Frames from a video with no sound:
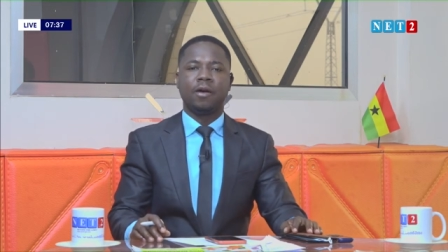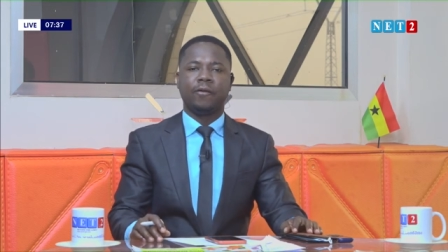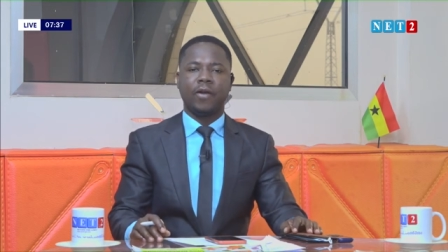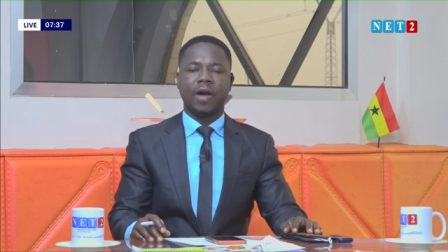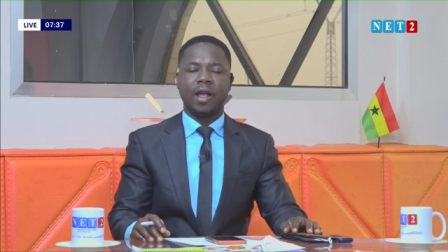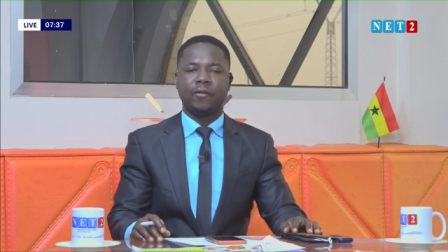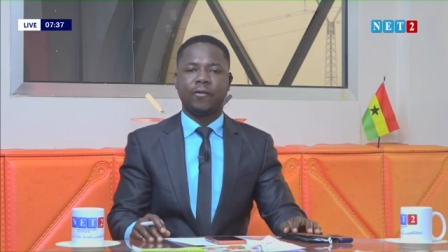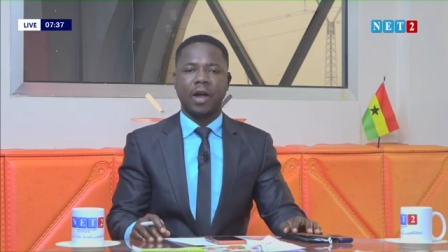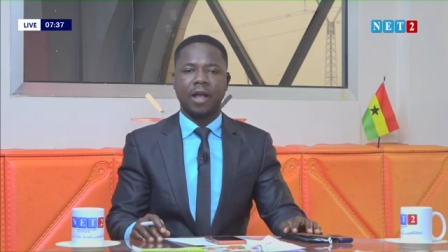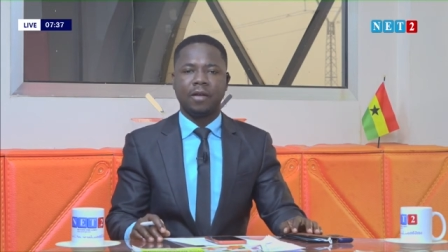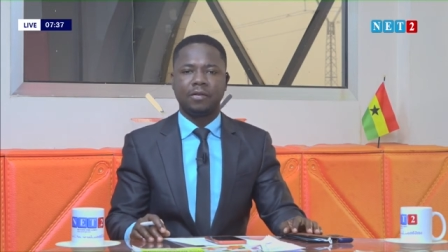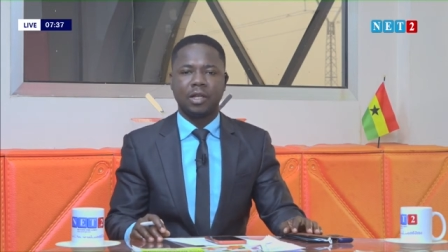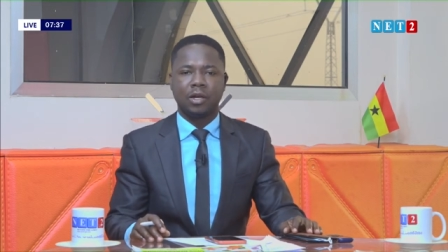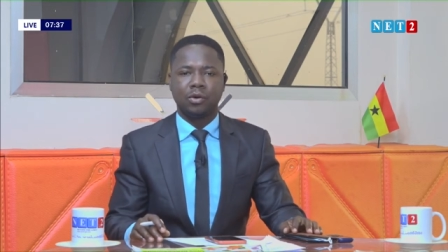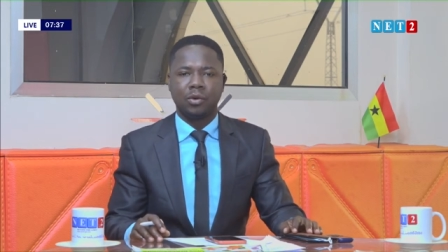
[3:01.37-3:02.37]

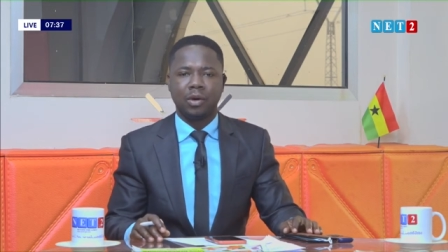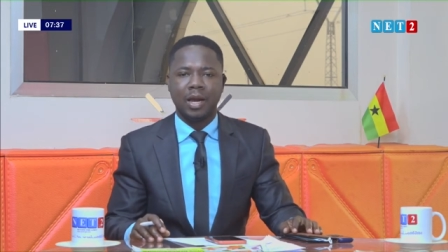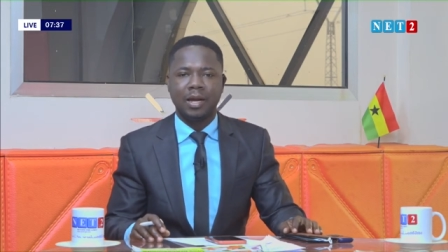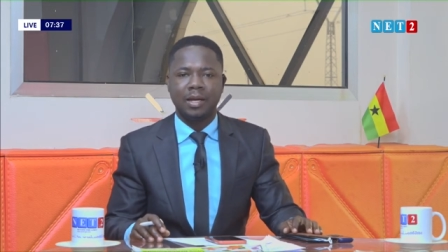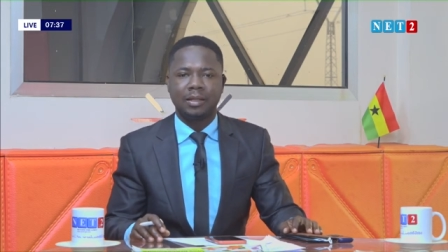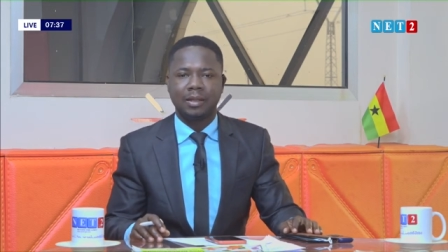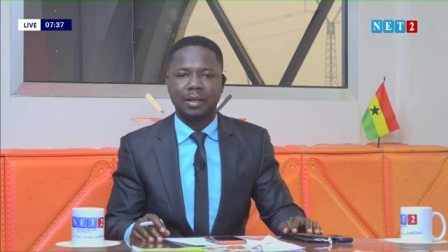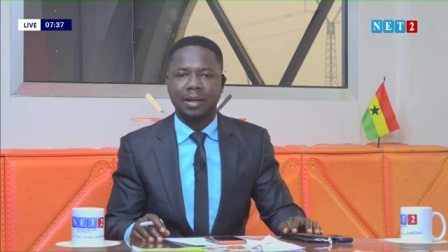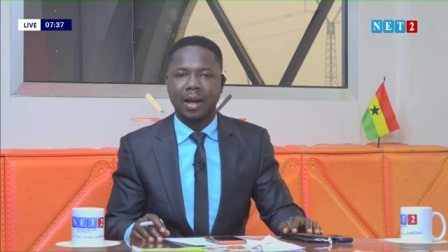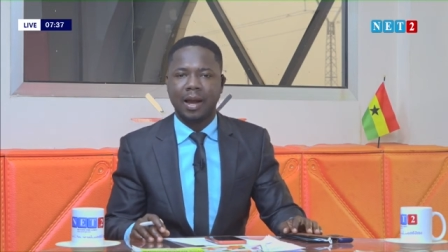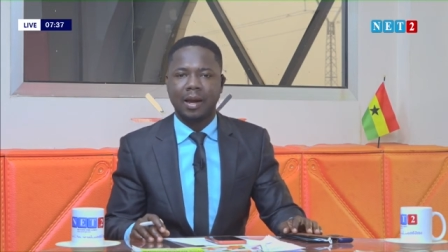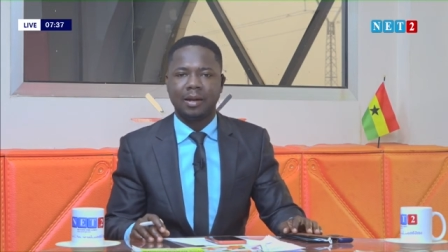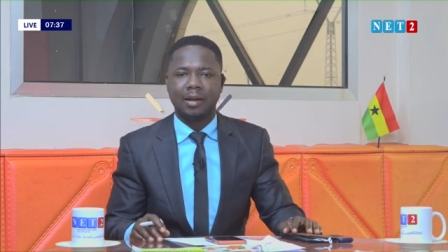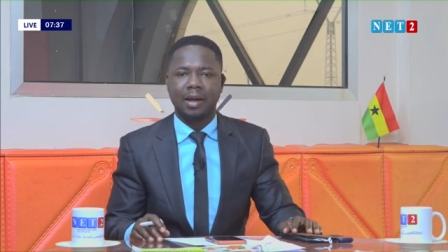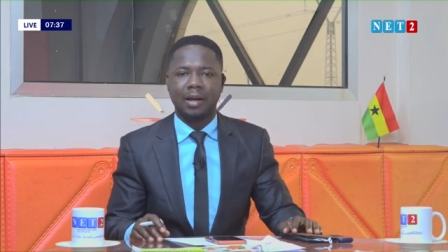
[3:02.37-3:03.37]

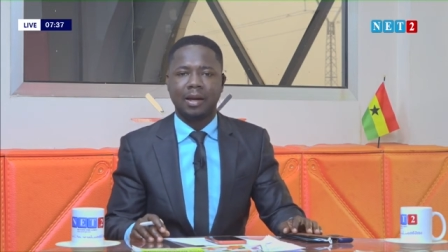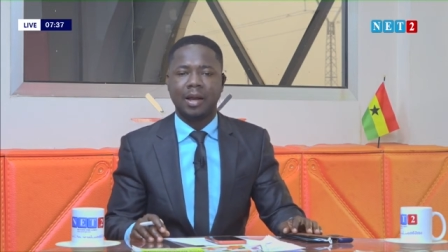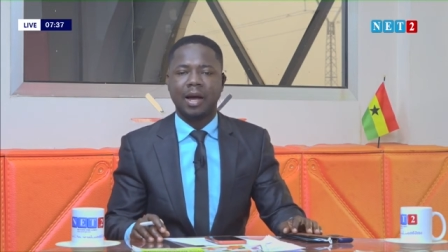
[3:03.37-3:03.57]
0240550899.